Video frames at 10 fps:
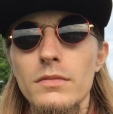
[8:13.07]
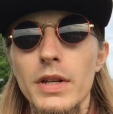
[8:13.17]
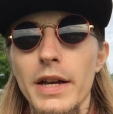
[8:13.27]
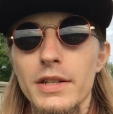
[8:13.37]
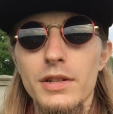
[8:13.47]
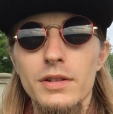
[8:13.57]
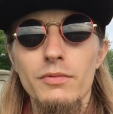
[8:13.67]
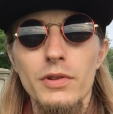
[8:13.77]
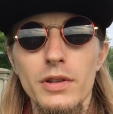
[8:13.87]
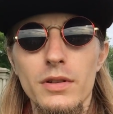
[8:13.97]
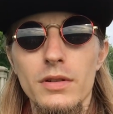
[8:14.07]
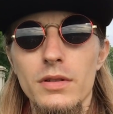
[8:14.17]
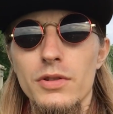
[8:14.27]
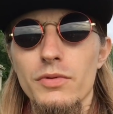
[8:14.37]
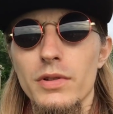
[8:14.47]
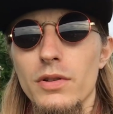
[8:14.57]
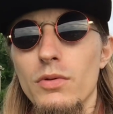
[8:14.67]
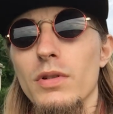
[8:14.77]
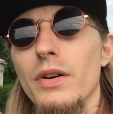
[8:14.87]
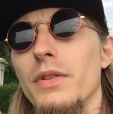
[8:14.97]
yeah, it's really it's really
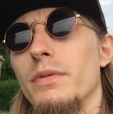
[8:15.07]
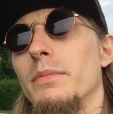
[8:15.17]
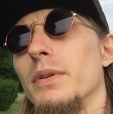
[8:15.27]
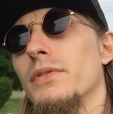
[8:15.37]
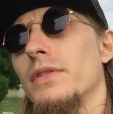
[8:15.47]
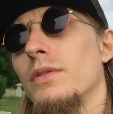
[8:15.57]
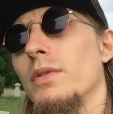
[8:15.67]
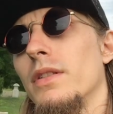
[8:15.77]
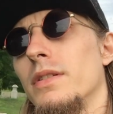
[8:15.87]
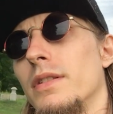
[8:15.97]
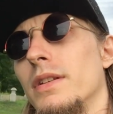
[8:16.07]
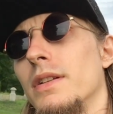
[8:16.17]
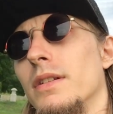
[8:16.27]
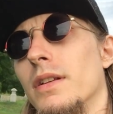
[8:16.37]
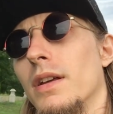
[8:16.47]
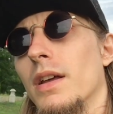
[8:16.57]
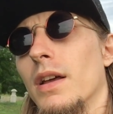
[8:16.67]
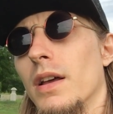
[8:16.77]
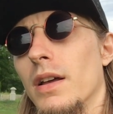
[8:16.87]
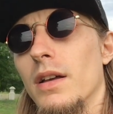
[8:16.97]
cool how they rebuilt it the way that they did.
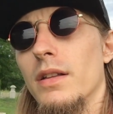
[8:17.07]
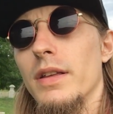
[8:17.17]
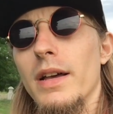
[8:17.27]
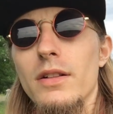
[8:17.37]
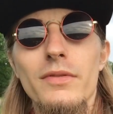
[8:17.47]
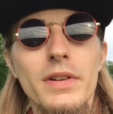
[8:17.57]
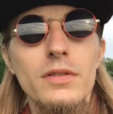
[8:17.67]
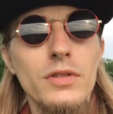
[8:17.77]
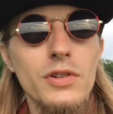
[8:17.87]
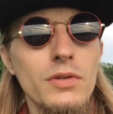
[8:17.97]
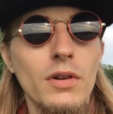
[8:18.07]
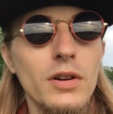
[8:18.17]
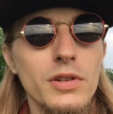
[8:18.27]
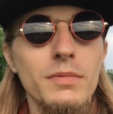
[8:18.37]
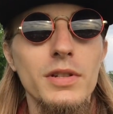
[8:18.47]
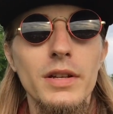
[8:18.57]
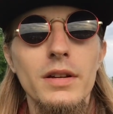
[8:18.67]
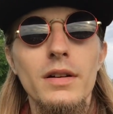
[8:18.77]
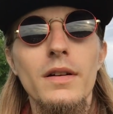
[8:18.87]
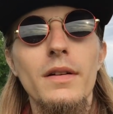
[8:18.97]
That elevator looks so awesome. It's
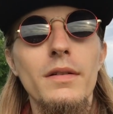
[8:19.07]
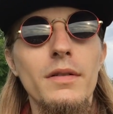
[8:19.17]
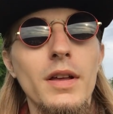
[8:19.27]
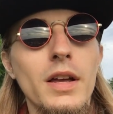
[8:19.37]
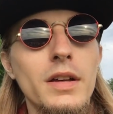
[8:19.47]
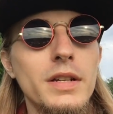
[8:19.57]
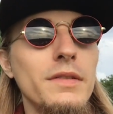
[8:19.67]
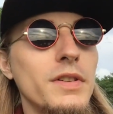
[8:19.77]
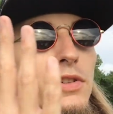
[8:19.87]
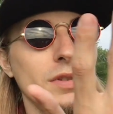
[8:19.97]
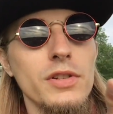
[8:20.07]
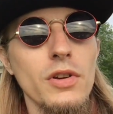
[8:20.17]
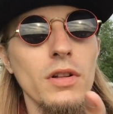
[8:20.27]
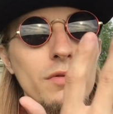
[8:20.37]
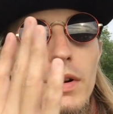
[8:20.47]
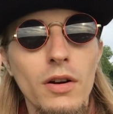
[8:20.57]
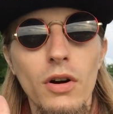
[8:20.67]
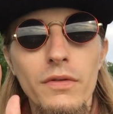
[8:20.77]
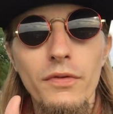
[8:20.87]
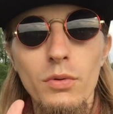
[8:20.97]
like uh, T V screens all around,
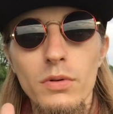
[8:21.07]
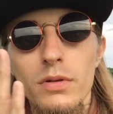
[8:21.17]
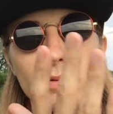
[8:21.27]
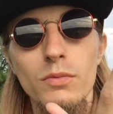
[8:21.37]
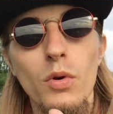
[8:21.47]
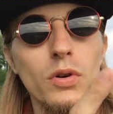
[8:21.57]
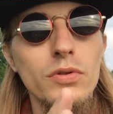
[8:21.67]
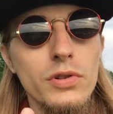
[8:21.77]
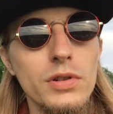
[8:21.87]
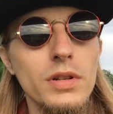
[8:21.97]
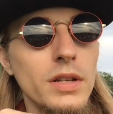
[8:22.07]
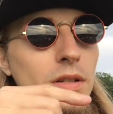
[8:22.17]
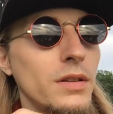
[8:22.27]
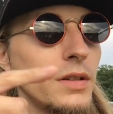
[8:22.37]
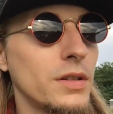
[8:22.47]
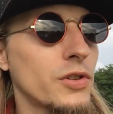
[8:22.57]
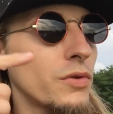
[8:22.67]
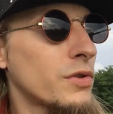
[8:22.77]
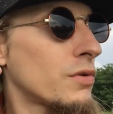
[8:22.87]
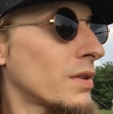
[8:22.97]
all four walls, and it
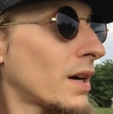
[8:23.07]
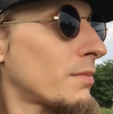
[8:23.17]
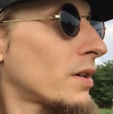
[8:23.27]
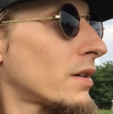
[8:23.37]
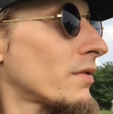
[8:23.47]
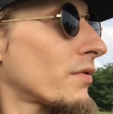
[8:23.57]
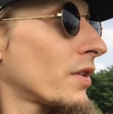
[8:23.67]
shows you a timeline of